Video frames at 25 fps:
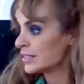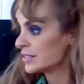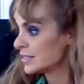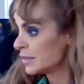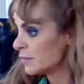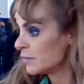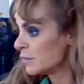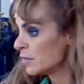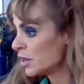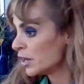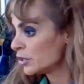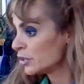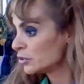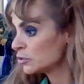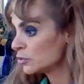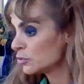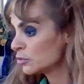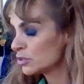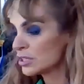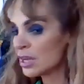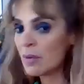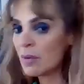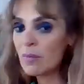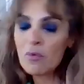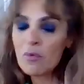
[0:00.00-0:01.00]
similar to
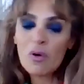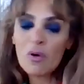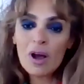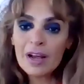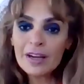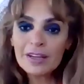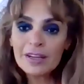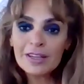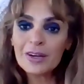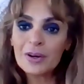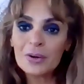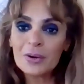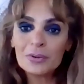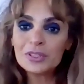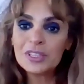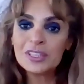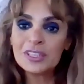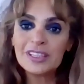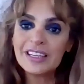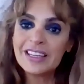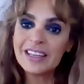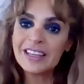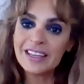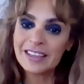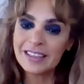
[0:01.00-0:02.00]
someone who
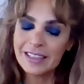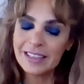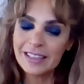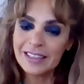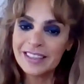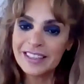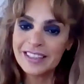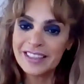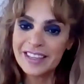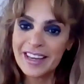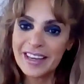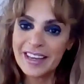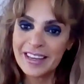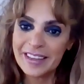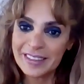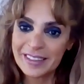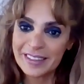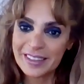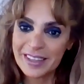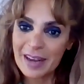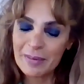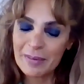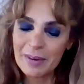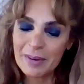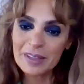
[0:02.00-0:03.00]
didn't really
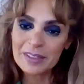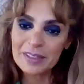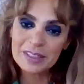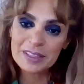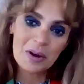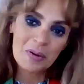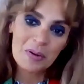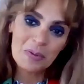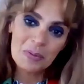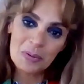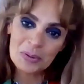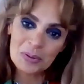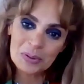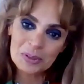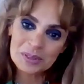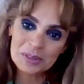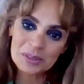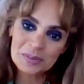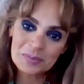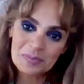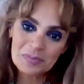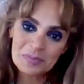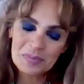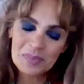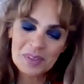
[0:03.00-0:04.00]
care about the award.